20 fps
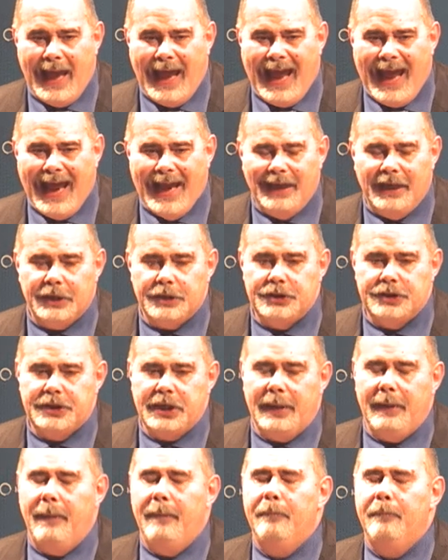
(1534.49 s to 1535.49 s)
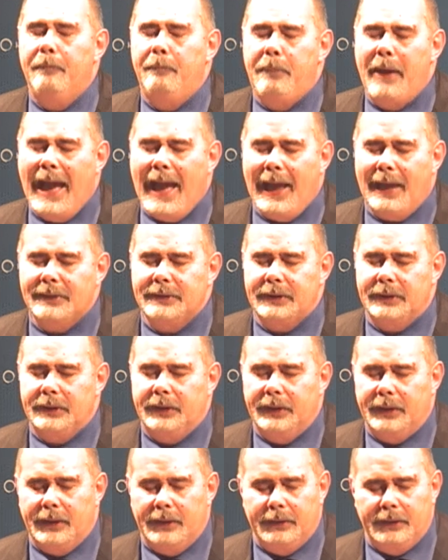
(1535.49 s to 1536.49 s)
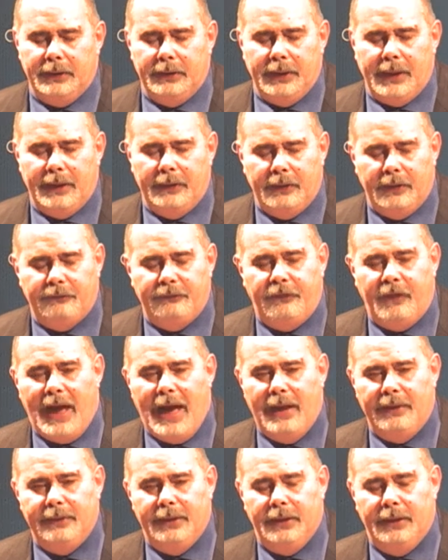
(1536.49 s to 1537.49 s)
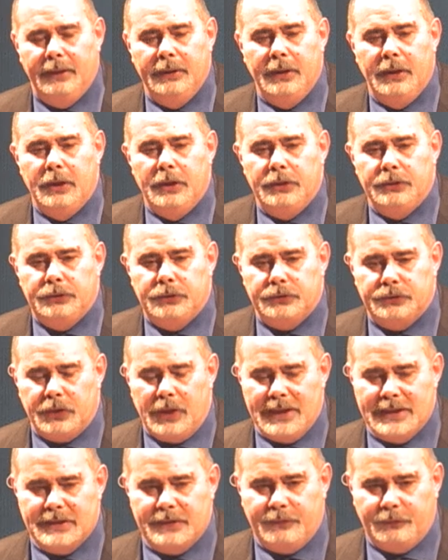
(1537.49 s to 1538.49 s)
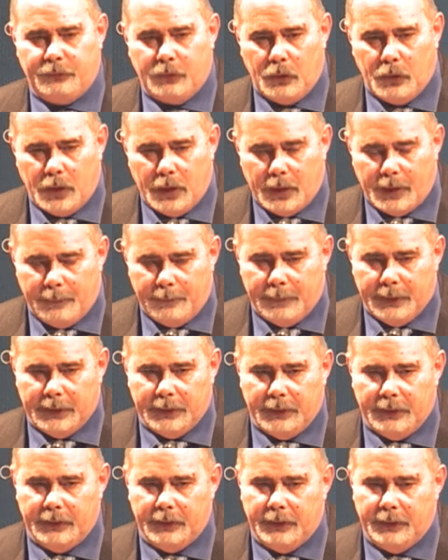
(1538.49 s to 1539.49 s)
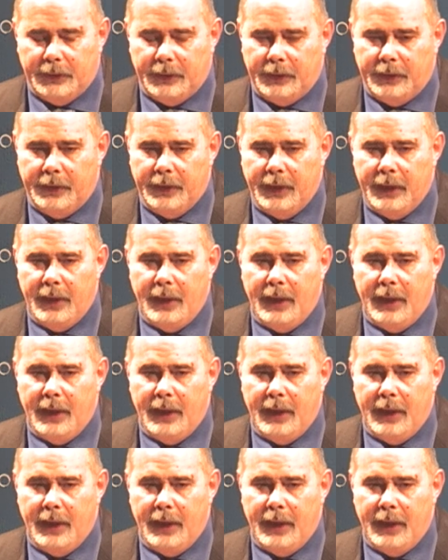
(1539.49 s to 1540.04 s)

and she begged uh, her father to transform her